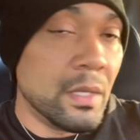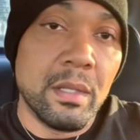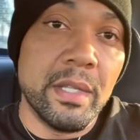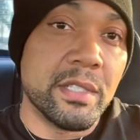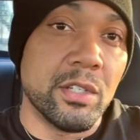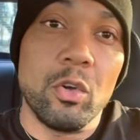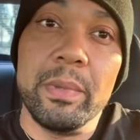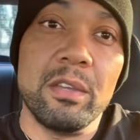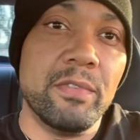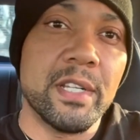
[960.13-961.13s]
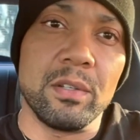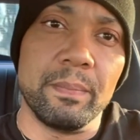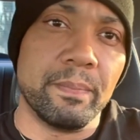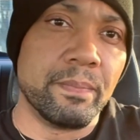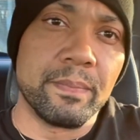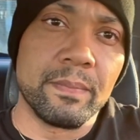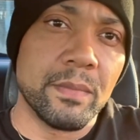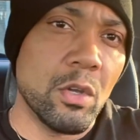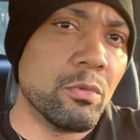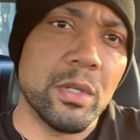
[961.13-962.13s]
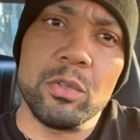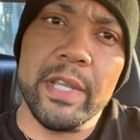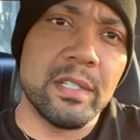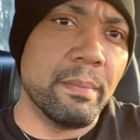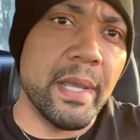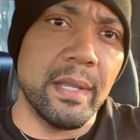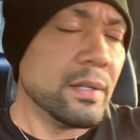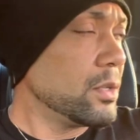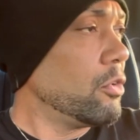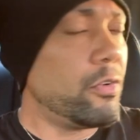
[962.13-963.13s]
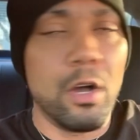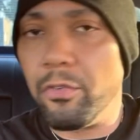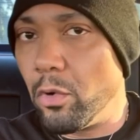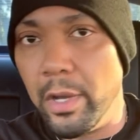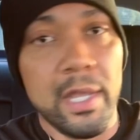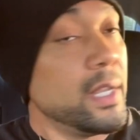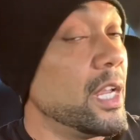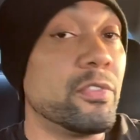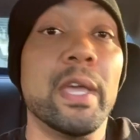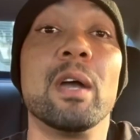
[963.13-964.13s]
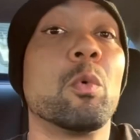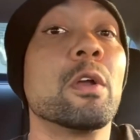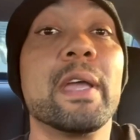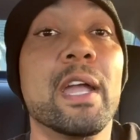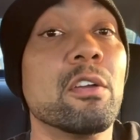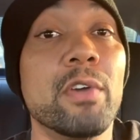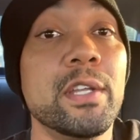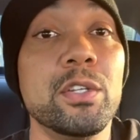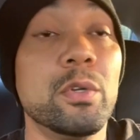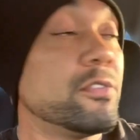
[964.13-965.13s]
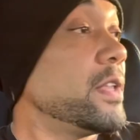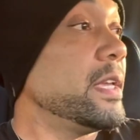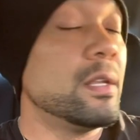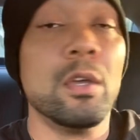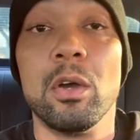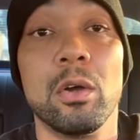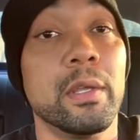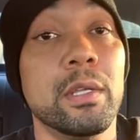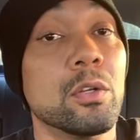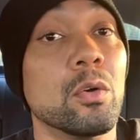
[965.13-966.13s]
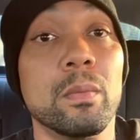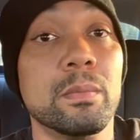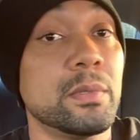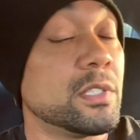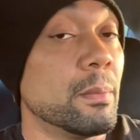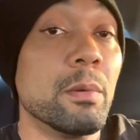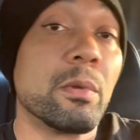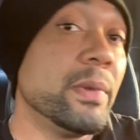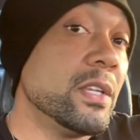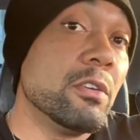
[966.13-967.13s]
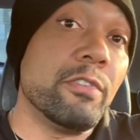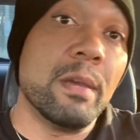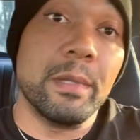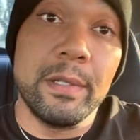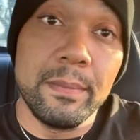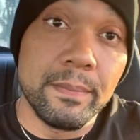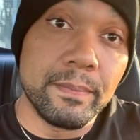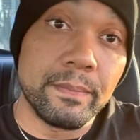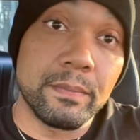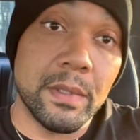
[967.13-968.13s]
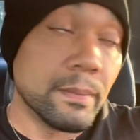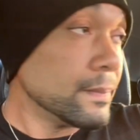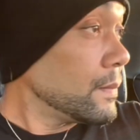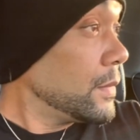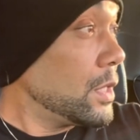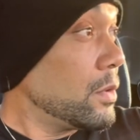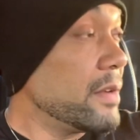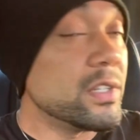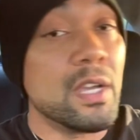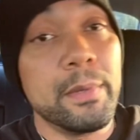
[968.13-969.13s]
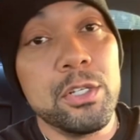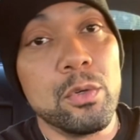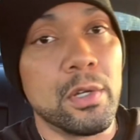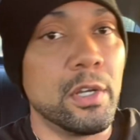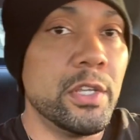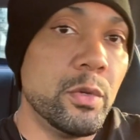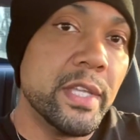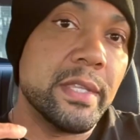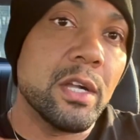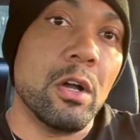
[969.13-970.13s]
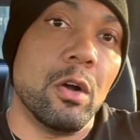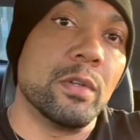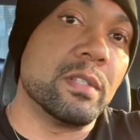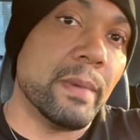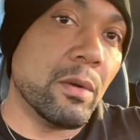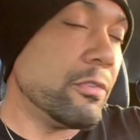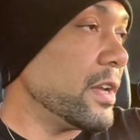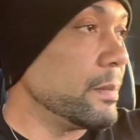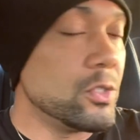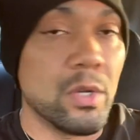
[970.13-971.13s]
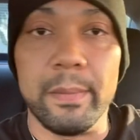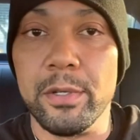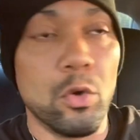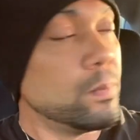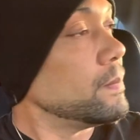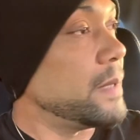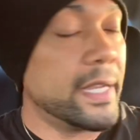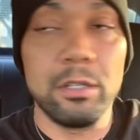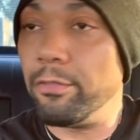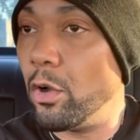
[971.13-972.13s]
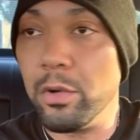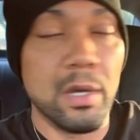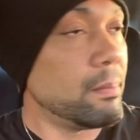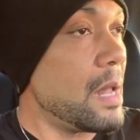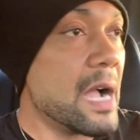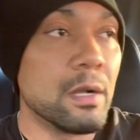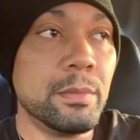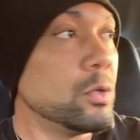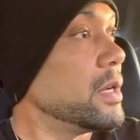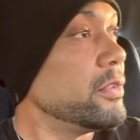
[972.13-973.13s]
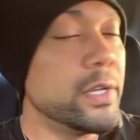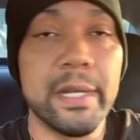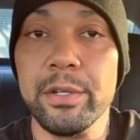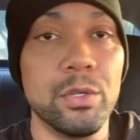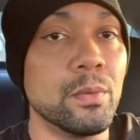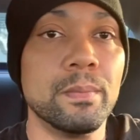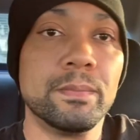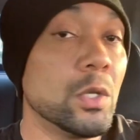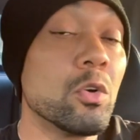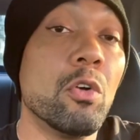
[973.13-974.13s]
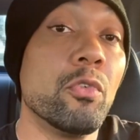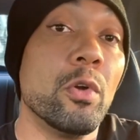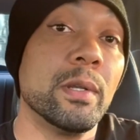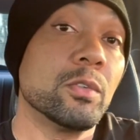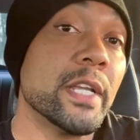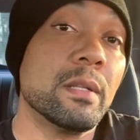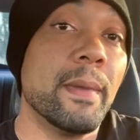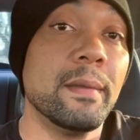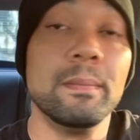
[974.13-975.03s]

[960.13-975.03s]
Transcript: Listen, don't be a victim. Don't don't take the bait. Don't fall for it. If they're at work aggravating you, if they, you know, some of them can be in your family. You know, every time you're doing good, you get that call with somebody with family drama. Nope, hang the phone up, block them, do whatever you got to do. Don't go for it. Don't take the bait.